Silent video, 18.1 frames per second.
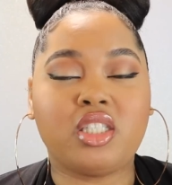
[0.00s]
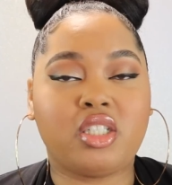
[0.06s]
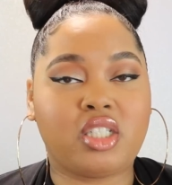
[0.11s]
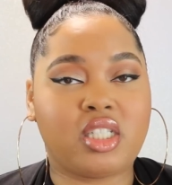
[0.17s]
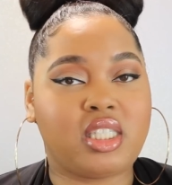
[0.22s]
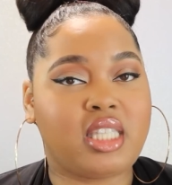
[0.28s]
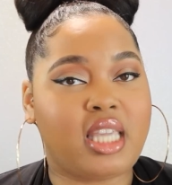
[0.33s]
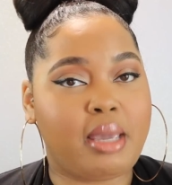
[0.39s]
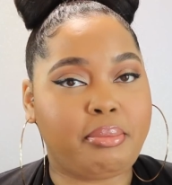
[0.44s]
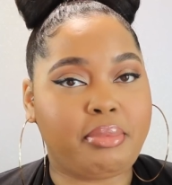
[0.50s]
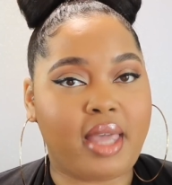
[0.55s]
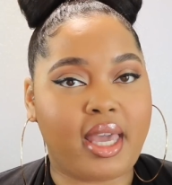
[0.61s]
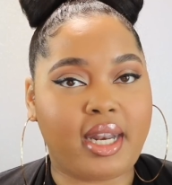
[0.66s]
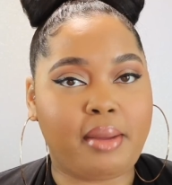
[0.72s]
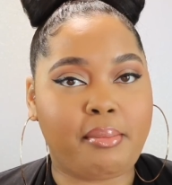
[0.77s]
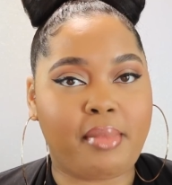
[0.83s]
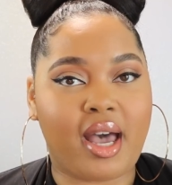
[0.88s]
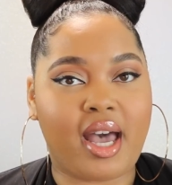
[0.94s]
So just keep
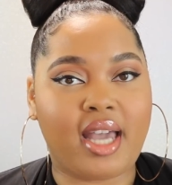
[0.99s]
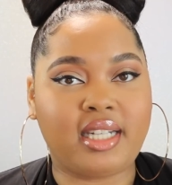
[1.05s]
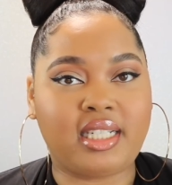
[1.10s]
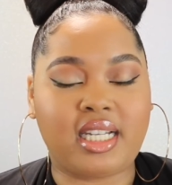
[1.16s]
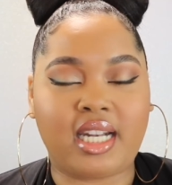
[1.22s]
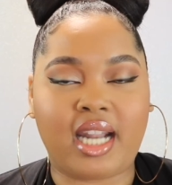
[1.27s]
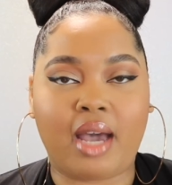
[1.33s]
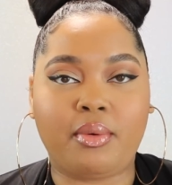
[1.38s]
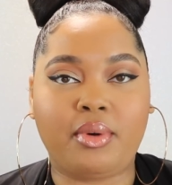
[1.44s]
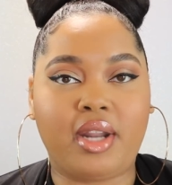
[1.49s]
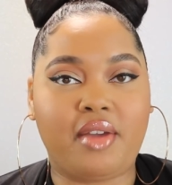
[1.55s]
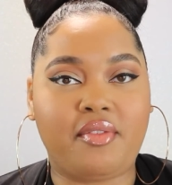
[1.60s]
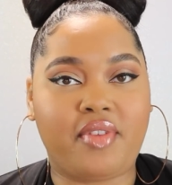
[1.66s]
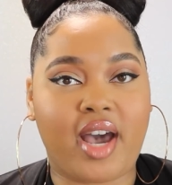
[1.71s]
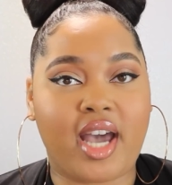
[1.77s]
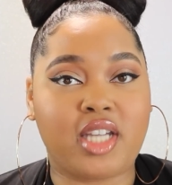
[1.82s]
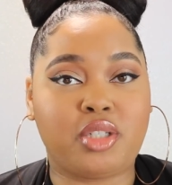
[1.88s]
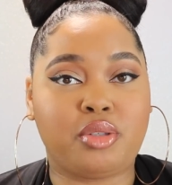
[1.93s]
that in mind and I would
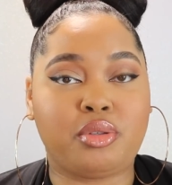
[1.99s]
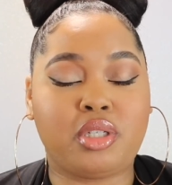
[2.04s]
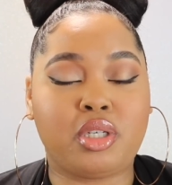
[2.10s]
advise you